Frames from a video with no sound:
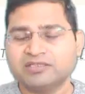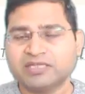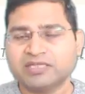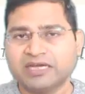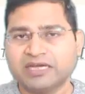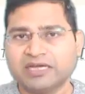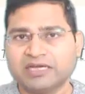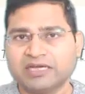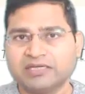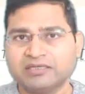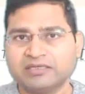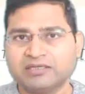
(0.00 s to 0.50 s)

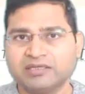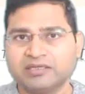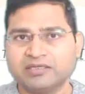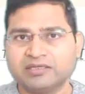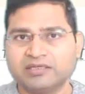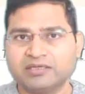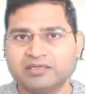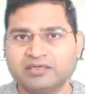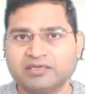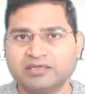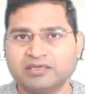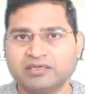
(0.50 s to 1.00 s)
and
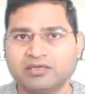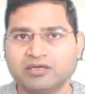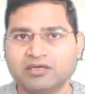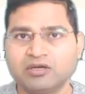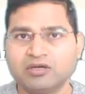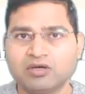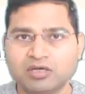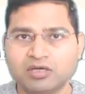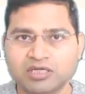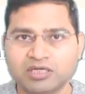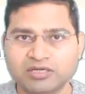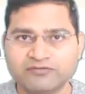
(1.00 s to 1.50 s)
the
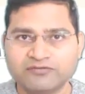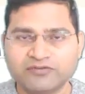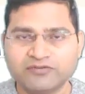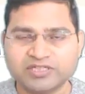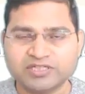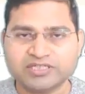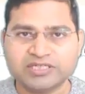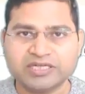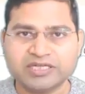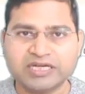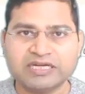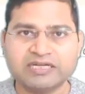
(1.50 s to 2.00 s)
logging
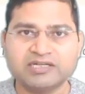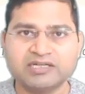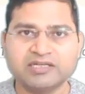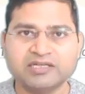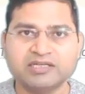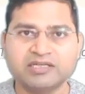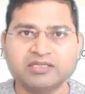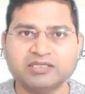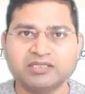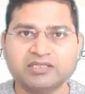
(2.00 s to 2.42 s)
functionality